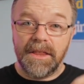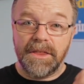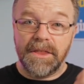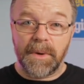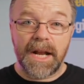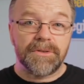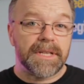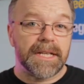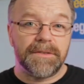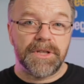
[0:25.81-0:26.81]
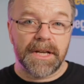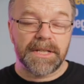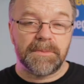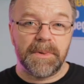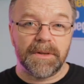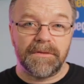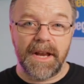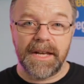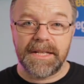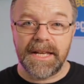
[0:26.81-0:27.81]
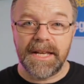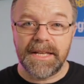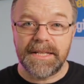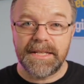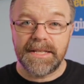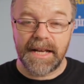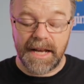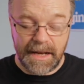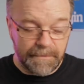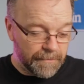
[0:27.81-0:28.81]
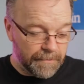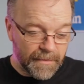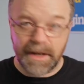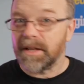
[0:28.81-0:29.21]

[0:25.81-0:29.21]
The 100 Days of Shakespeare event is um,